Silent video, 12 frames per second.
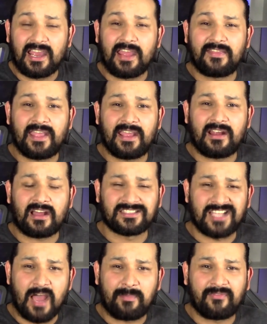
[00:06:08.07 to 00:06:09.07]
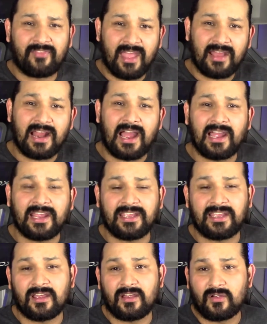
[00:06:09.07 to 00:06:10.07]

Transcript: and then on top of that i